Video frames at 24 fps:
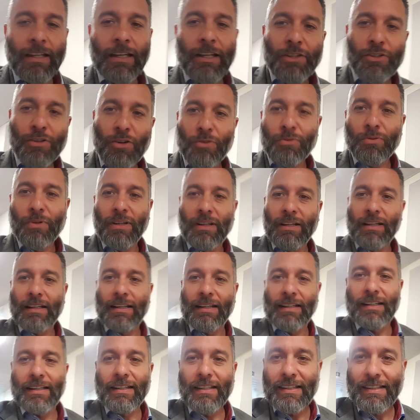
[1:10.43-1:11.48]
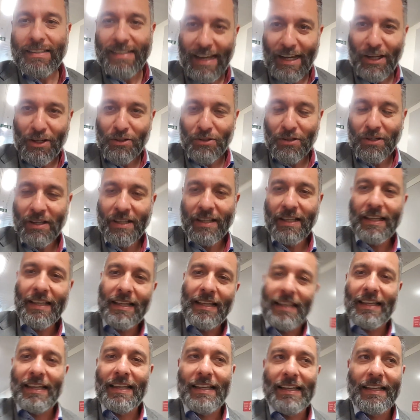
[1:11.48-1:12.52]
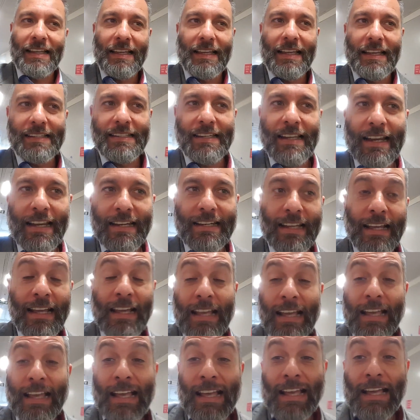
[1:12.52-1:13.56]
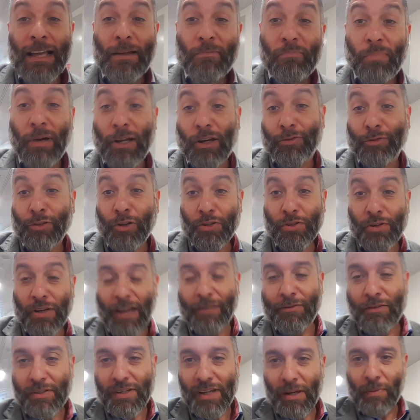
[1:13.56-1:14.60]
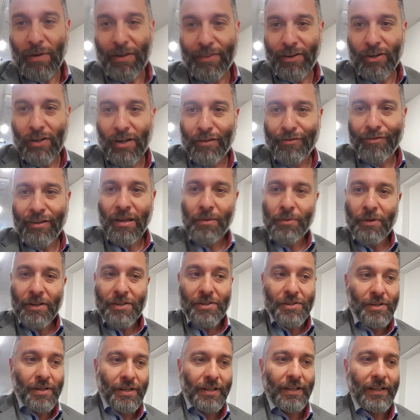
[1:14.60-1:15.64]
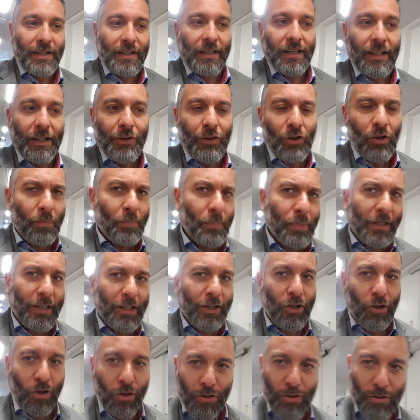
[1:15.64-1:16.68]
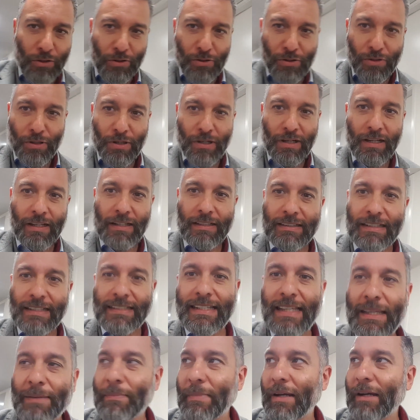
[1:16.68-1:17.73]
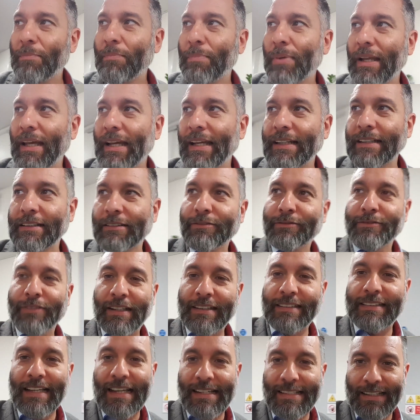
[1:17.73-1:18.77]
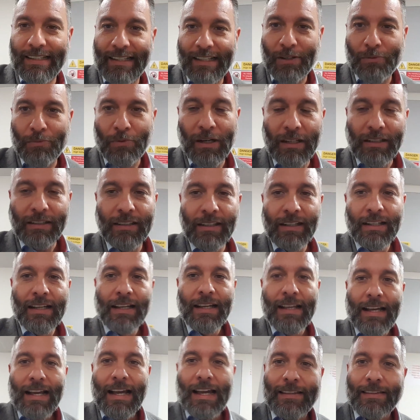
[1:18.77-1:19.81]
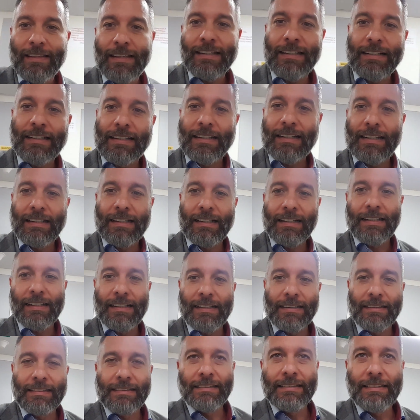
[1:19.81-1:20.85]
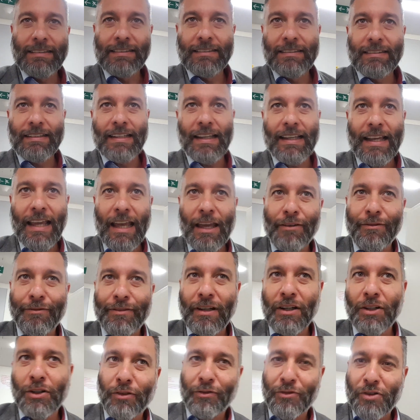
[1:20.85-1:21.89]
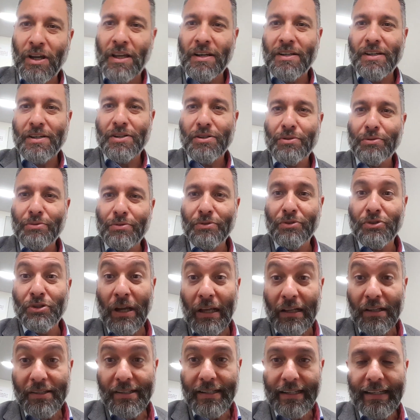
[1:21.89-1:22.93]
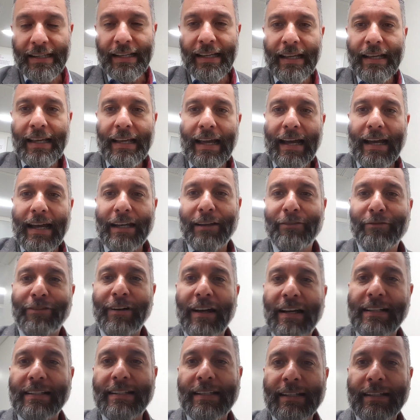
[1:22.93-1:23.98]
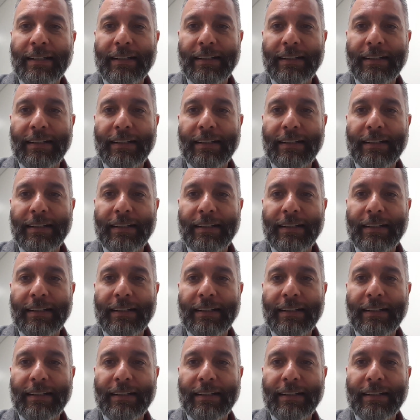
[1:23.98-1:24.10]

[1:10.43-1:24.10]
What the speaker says: So Dzeko is in it, but of course you have to say Barcelona favourites, not because the team are playing fantastically well. I think they gave a lot of chances to Chelsea, and in fact